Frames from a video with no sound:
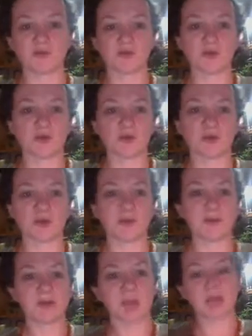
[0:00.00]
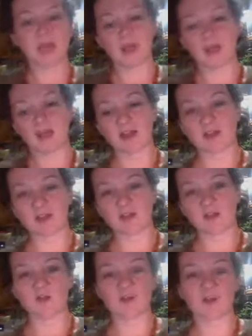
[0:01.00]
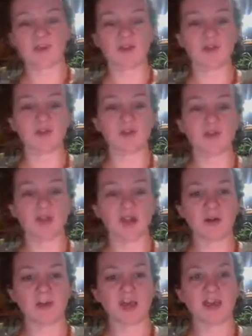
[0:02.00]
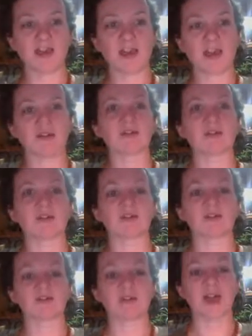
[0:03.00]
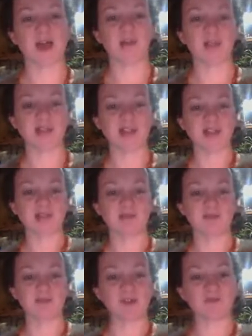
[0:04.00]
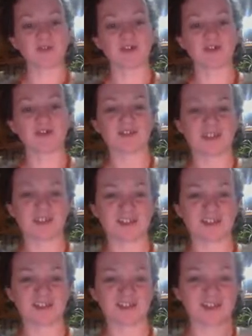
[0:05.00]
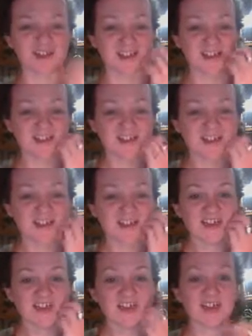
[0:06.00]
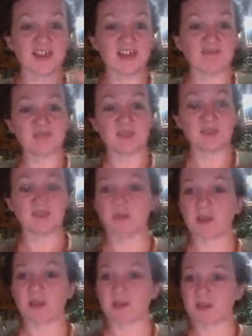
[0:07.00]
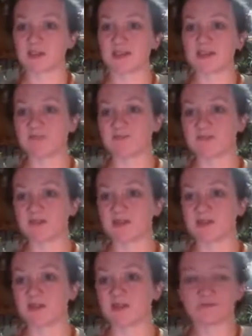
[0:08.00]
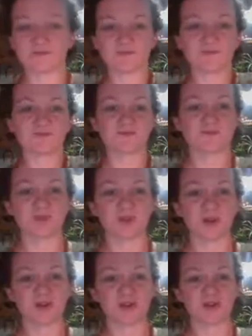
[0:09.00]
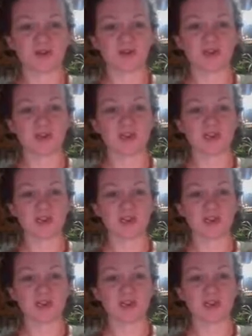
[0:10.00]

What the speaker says: thyme, and you're going to pull out that essence of apple-y flavor. And that's basically, you know, the awesome part of it.